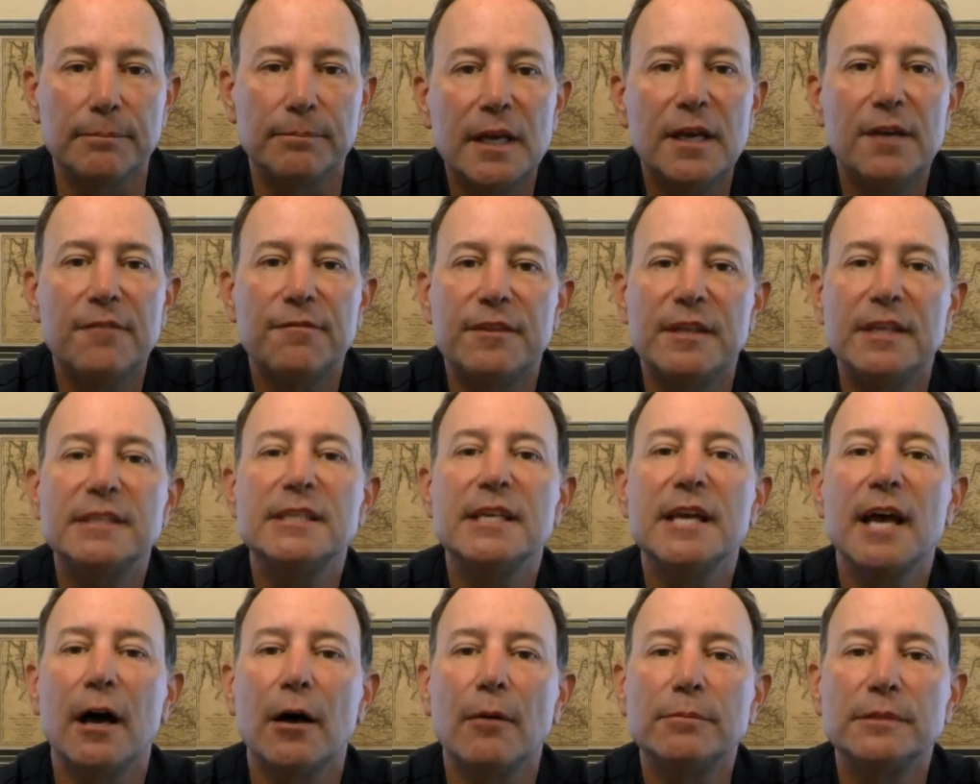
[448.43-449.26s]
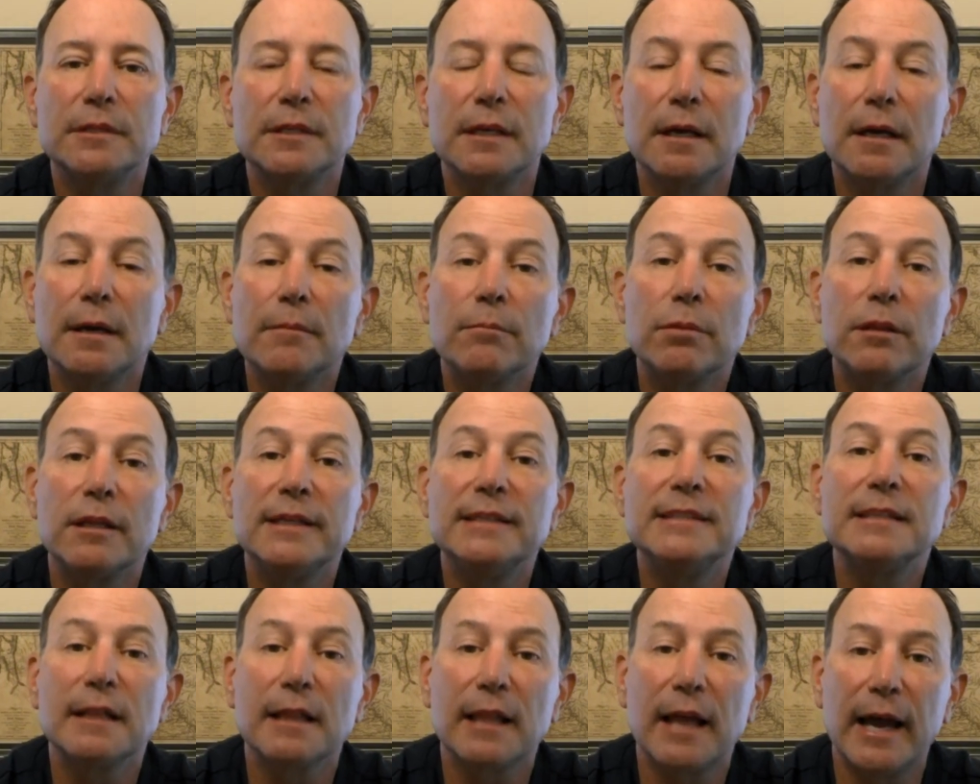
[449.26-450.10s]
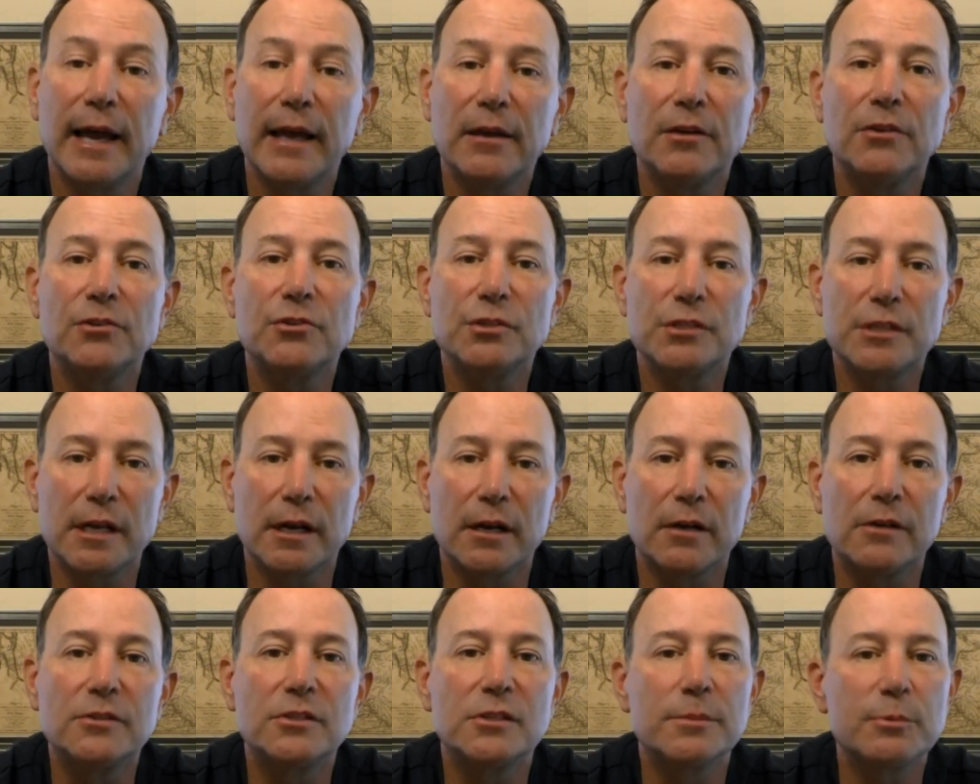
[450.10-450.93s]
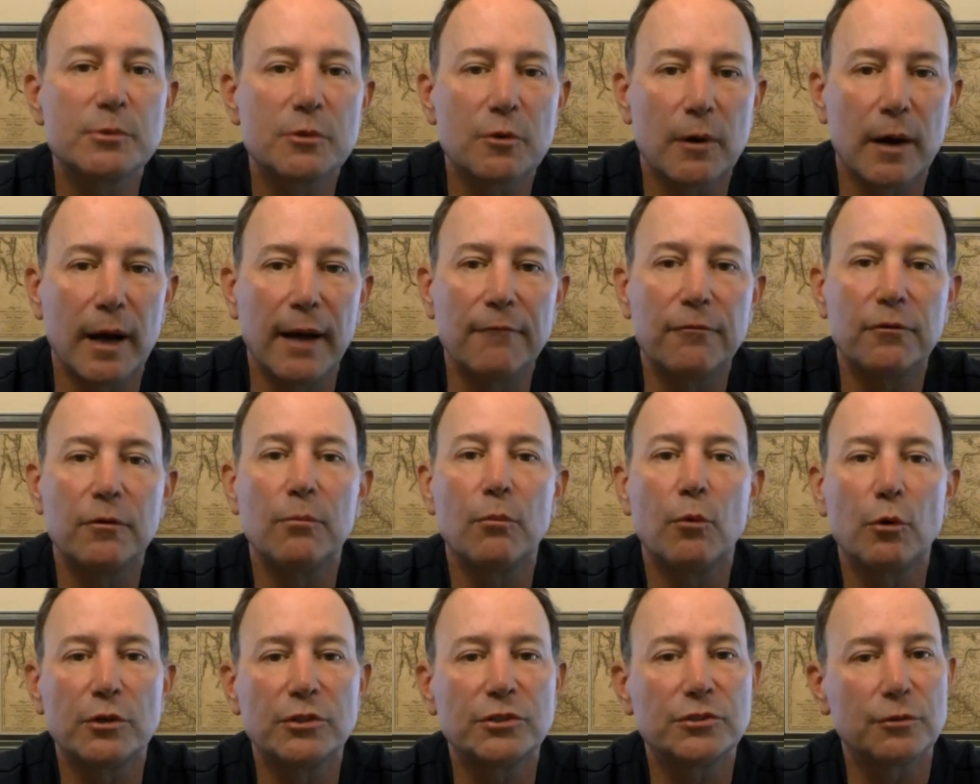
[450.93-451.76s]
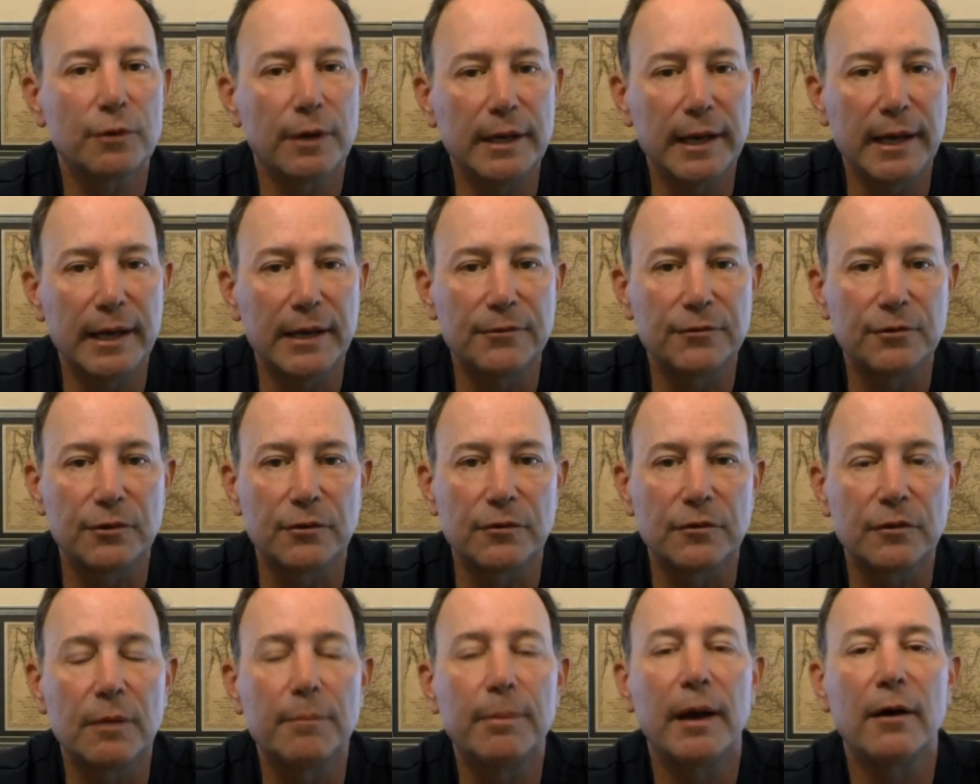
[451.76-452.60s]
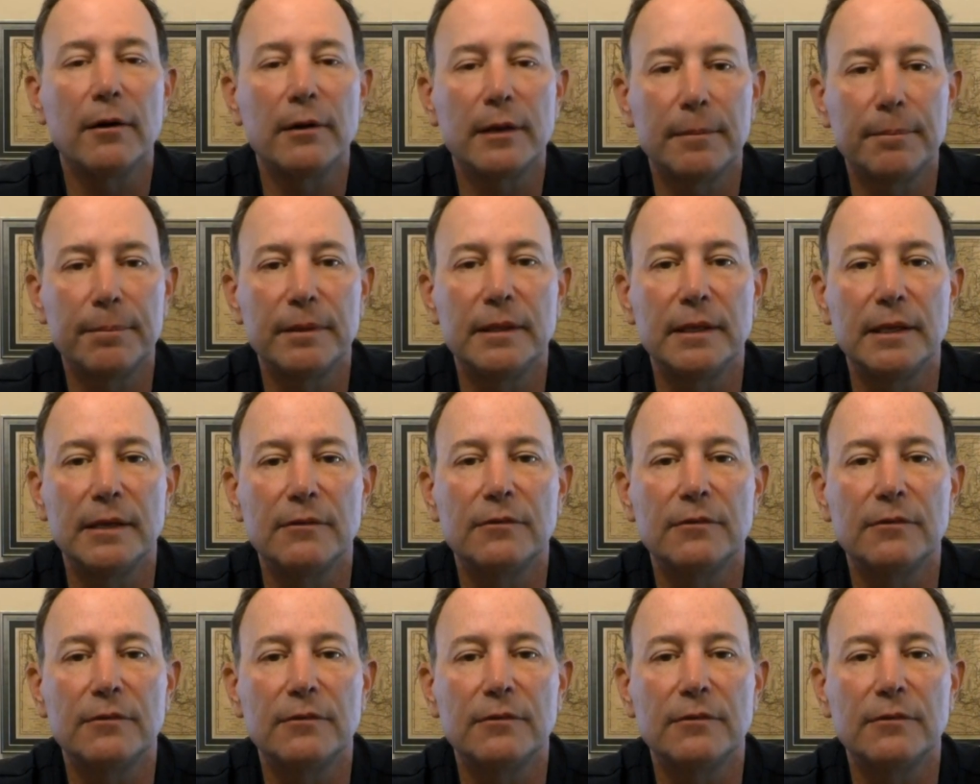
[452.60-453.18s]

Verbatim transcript: If this helped, please like, share, and subscribe for more straight answers about hip and knee